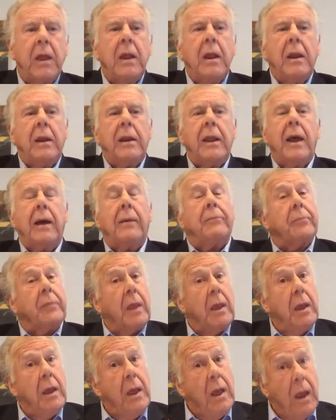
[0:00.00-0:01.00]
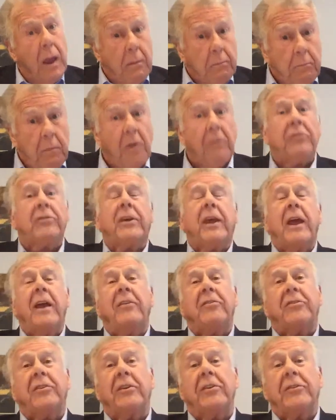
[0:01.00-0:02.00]
Now, in most
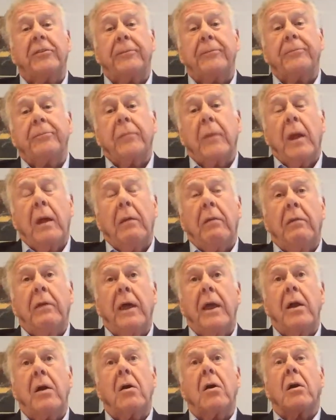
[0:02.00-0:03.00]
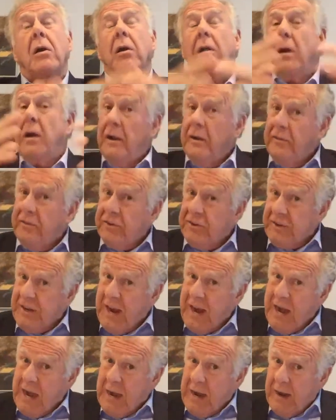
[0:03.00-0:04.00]
cases, they are
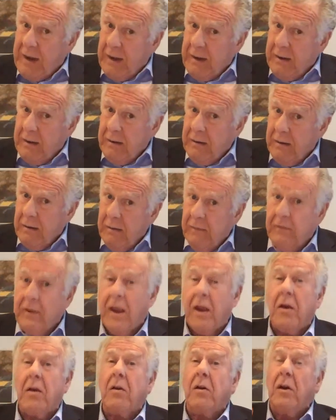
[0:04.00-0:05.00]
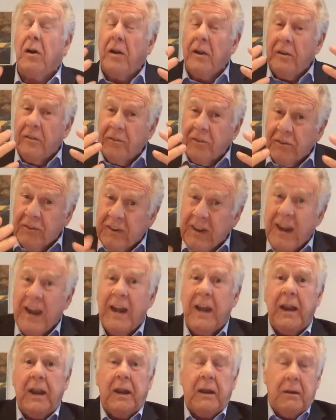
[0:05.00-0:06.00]
unstated. They are
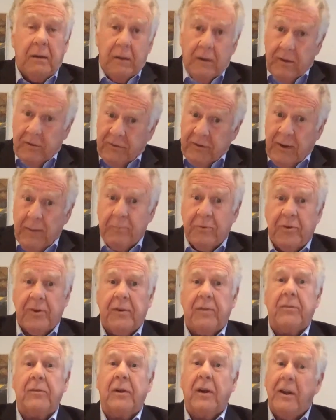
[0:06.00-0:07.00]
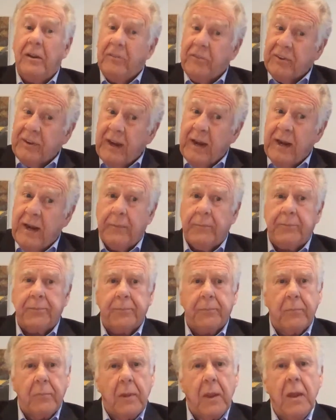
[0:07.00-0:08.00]
unstated assumptions, unstated.
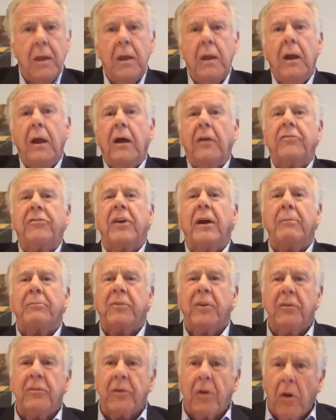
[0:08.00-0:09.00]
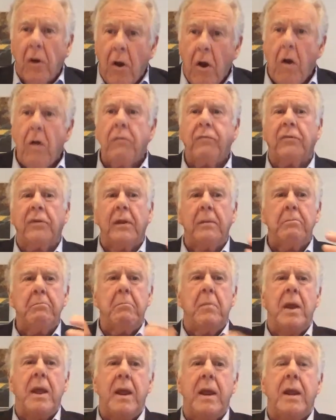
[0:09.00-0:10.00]
Assumptions are often
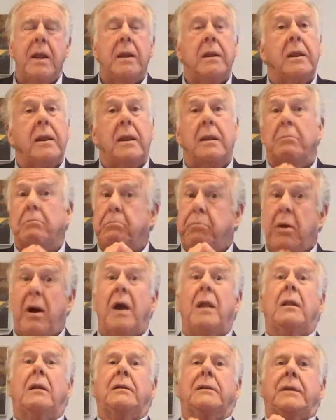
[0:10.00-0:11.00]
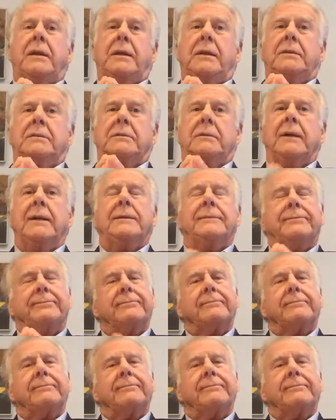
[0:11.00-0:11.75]
made in politics, right?